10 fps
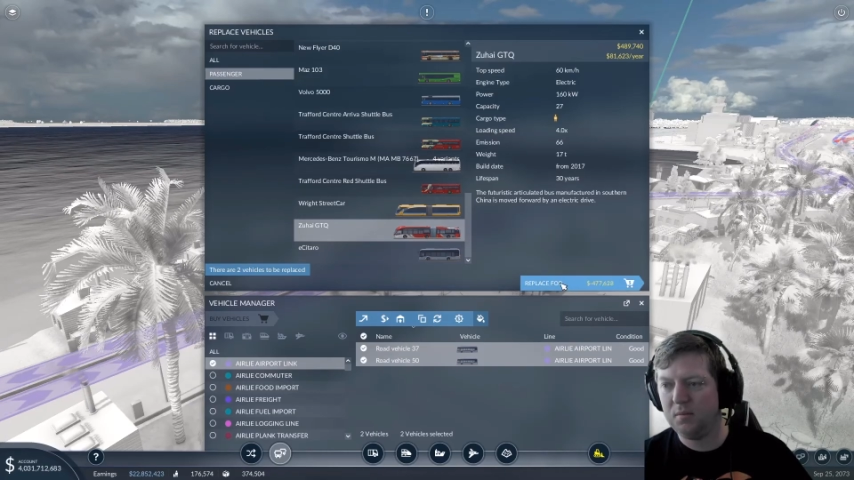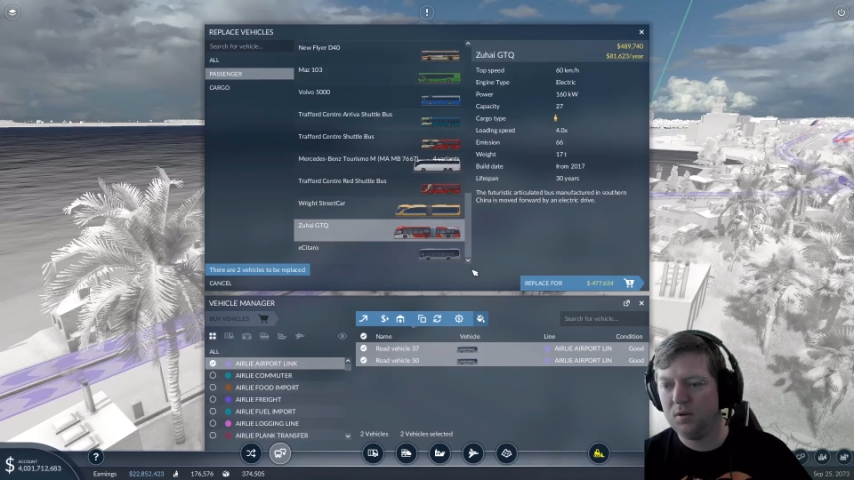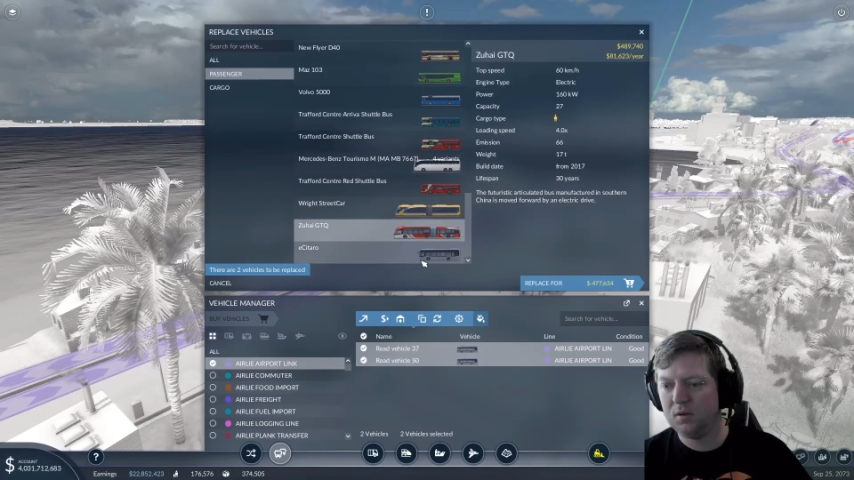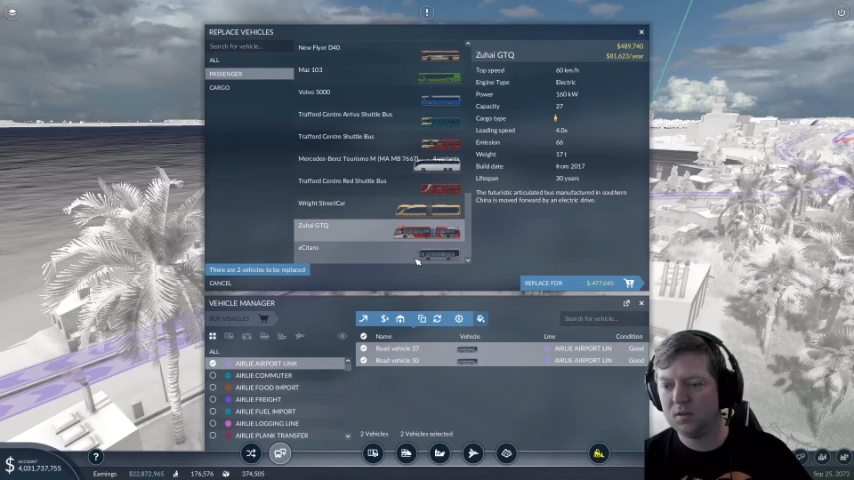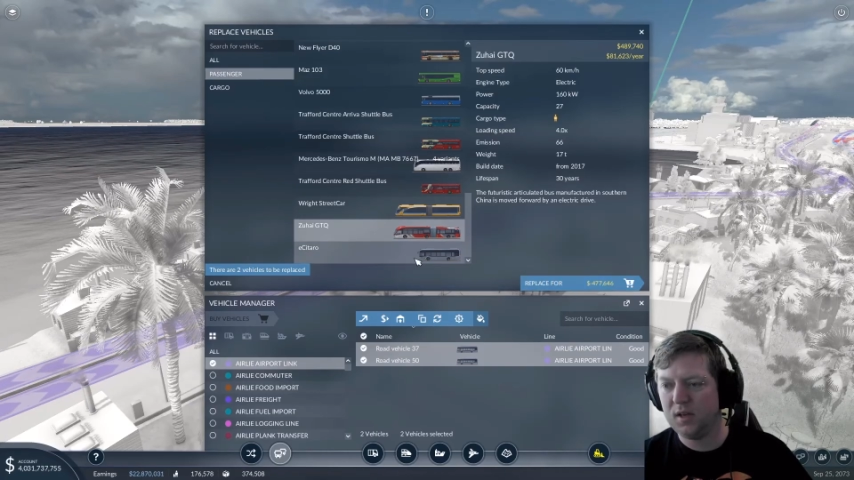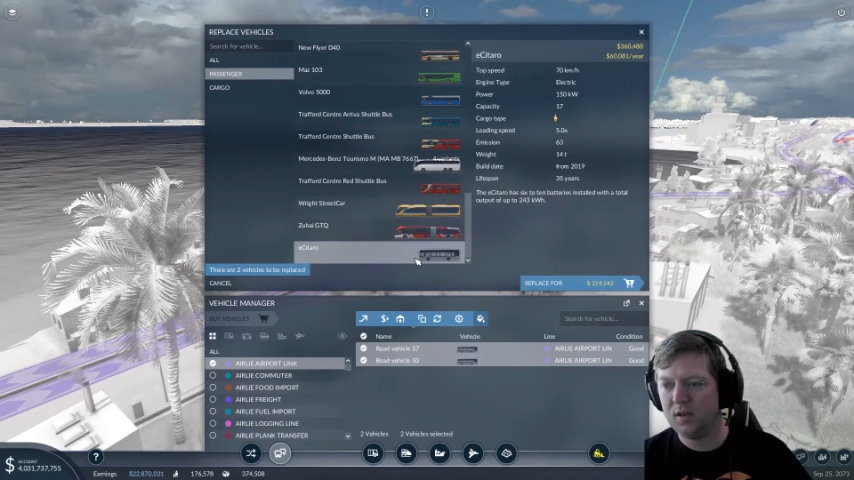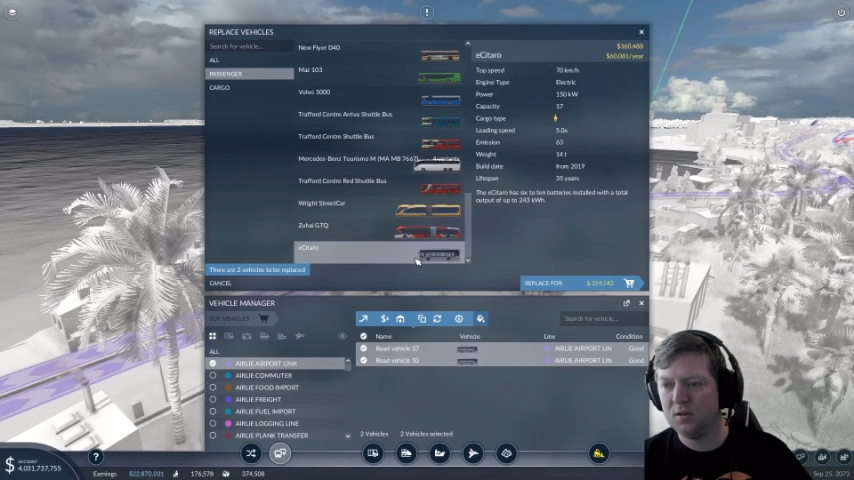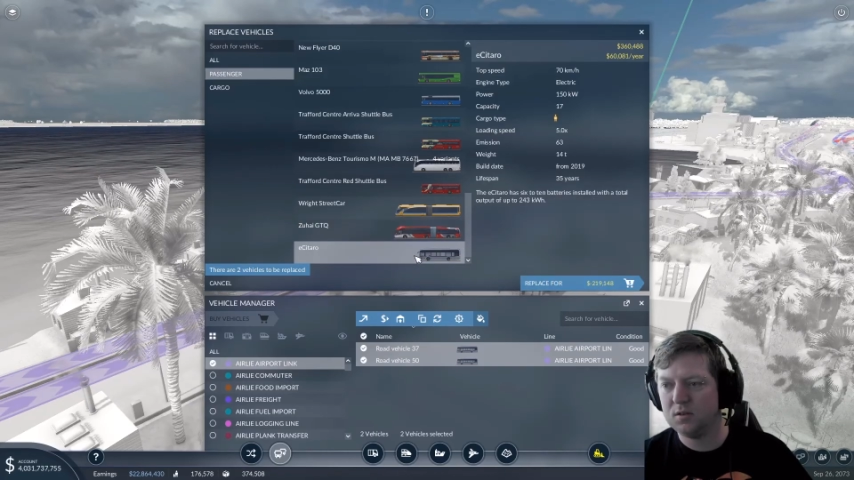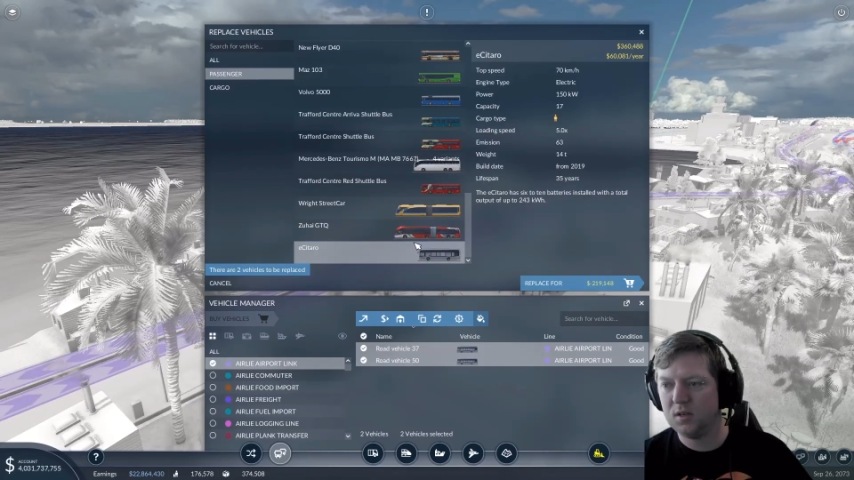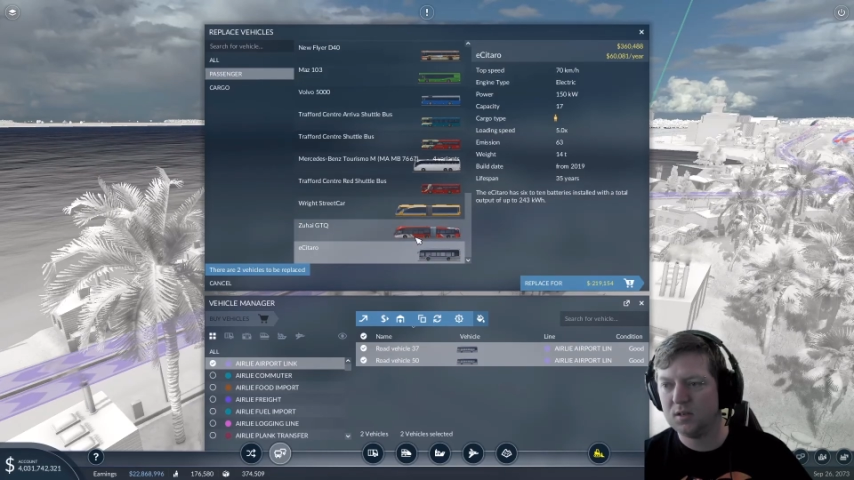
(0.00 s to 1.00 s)
on, because they
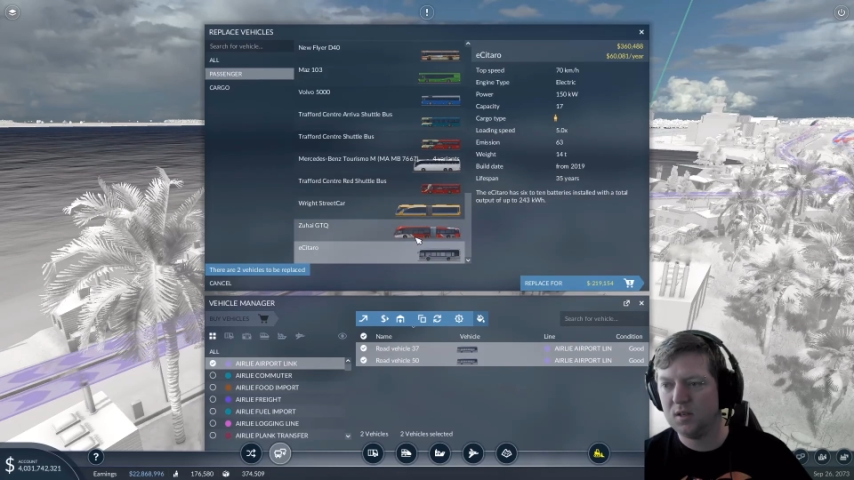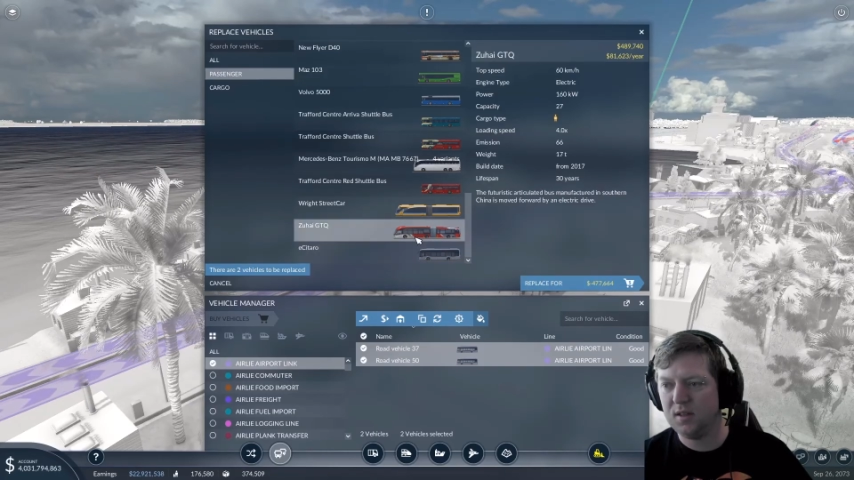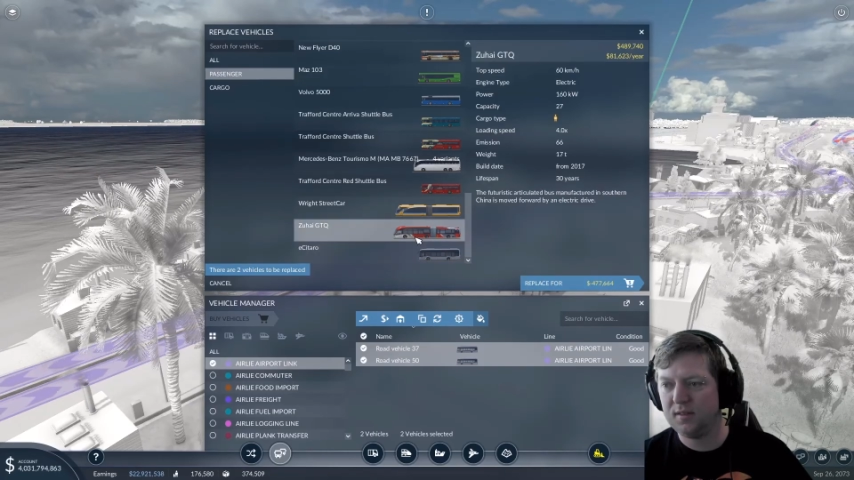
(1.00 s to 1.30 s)
do 60,